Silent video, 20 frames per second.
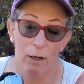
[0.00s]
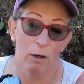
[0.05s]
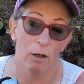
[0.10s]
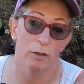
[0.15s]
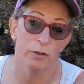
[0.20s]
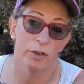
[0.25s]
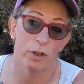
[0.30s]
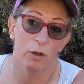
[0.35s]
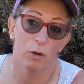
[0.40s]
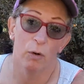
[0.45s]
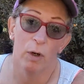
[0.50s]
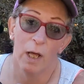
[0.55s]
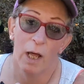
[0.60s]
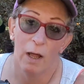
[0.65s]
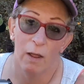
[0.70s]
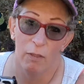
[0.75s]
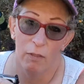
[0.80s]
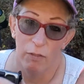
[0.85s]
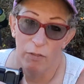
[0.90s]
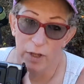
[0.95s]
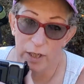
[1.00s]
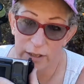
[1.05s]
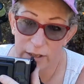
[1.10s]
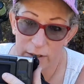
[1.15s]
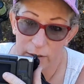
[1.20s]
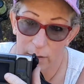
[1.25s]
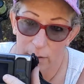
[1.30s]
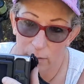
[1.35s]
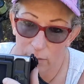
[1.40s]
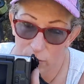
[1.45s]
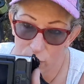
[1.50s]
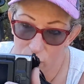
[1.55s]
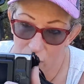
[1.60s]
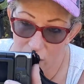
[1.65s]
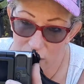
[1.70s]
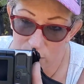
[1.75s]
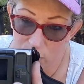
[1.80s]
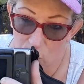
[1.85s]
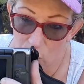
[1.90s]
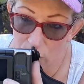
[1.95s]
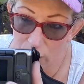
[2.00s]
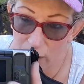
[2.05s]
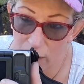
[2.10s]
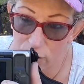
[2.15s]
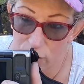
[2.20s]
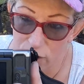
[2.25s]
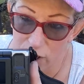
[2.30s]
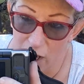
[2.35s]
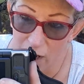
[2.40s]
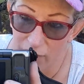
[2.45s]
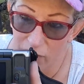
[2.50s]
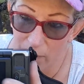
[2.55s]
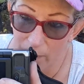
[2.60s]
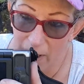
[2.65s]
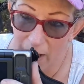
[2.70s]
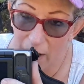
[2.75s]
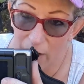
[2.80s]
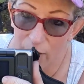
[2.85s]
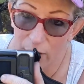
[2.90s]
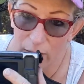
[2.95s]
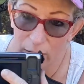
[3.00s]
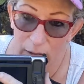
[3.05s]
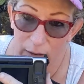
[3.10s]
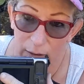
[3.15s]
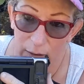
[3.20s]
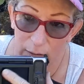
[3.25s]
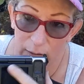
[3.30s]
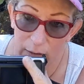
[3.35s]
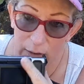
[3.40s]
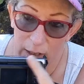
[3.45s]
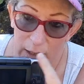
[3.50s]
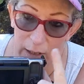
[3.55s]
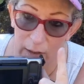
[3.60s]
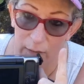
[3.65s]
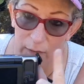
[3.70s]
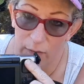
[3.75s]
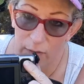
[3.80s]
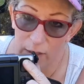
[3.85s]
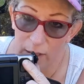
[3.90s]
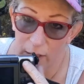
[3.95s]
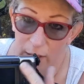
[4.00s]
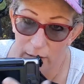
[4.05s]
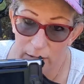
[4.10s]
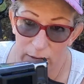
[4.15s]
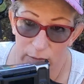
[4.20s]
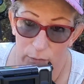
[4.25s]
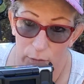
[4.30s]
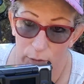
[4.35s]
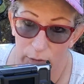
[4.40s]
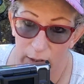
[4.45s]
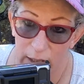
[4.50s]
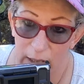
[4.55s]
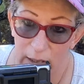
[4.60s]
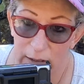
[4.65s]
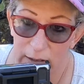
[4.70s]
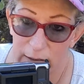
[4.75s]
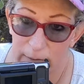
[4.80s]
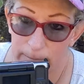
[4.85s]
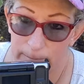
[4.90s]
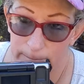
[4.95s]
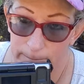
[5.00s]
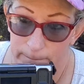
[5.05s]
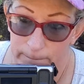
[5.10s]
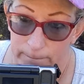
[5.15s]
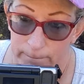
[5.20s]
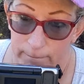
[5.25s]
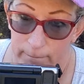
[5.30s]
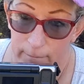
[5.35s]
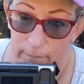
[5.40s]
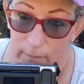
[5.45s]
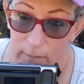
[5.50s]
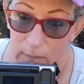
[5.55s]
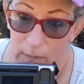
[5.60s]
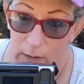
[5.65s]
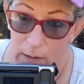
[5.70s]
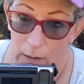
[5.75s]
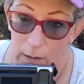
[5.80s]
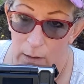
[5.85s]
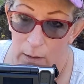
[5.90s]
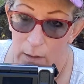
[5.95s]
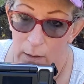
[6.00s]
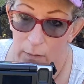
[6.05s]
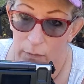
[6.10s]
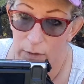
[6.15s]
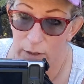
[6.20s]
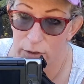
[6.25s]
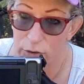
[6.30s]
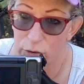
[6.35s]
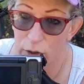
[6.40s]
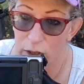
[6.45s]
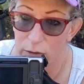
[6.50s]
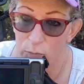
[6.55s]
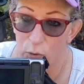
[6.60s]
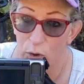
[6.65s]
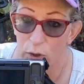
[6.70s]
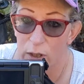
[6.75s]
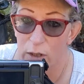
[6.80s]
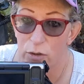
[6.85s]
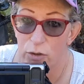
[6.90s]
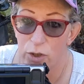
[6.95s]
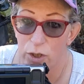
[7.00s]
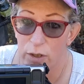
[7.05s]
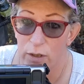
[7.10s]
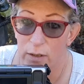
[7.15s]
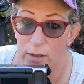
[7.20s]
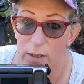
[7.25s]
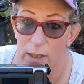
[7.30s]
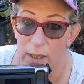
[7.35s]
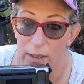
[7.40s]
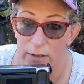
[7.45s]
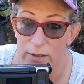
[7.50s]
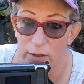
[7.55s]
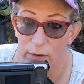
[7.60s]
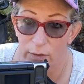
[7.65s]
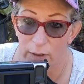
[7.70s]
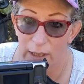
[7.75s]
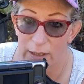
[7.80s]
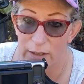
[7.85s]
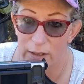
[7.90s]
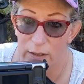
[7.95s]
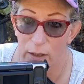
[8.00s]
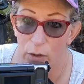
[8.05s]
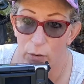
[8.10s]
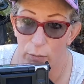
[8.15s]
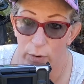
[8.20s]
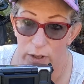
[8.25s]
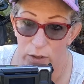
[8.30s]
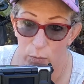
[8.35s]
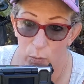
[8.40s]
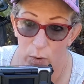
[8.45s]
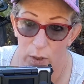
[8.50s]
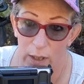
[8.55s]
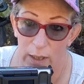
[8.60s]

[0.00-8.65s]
And also, this draws more energy off the battery than this, or this. This draws more energy than this, so that's another reason